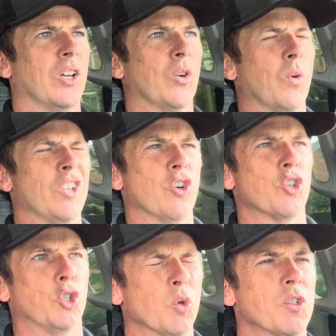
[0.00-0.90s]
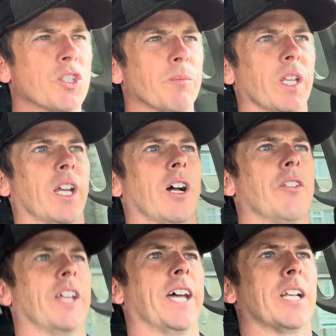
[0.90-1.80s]
when you're doing something
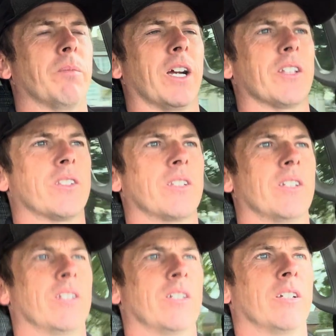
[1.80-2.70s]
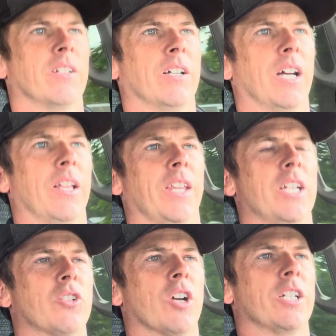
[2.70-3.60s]
on the handlebars, and
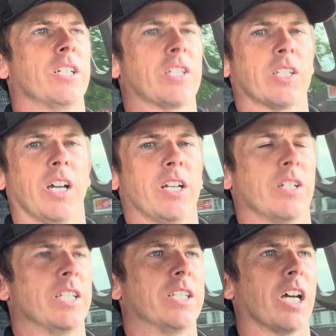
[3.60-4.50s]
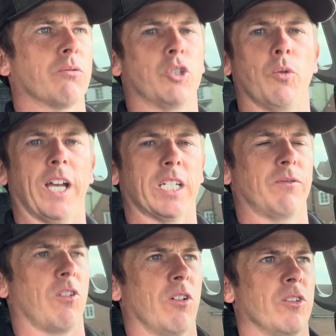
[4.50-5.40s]
then trying to decide, is that what you asked
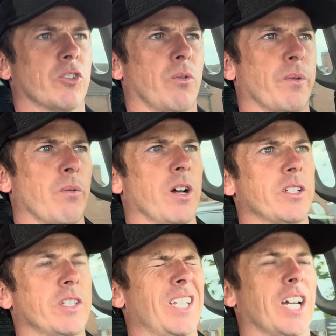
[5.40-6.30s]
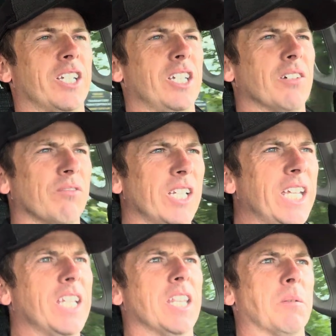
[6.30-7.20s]
for? So what we want is the idea of
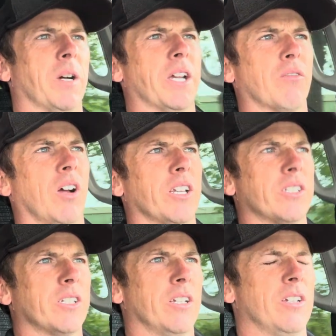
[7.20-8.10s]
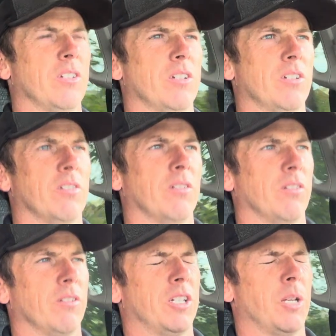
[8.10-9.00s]
leaning the bike right
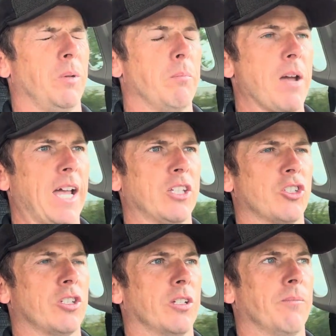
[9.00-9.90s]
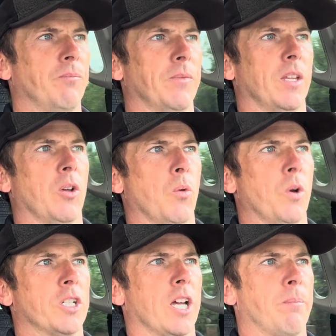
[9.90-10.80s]
to be matched
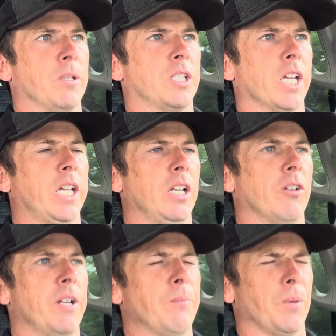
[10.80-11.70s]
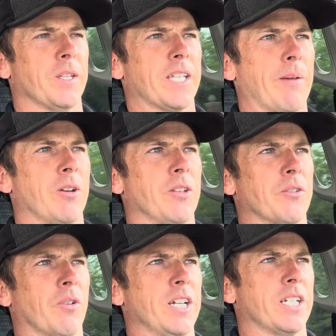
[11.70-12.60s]
with a particular input that's happening on
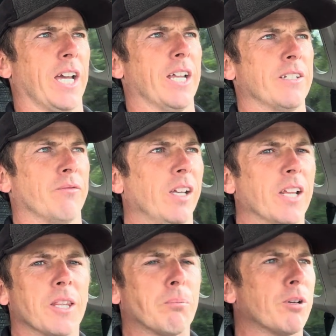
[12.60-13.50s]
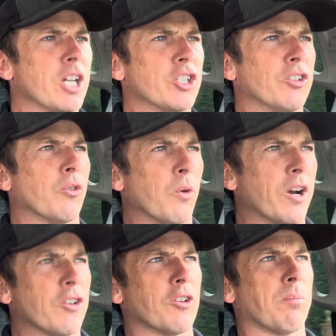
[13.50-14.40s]
the right hand, feeling the pressure and where
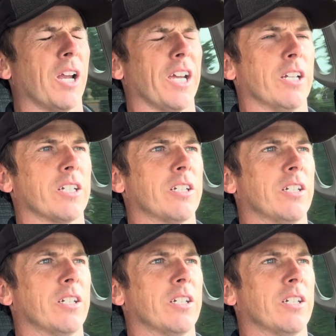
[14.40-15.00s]
you're applying it,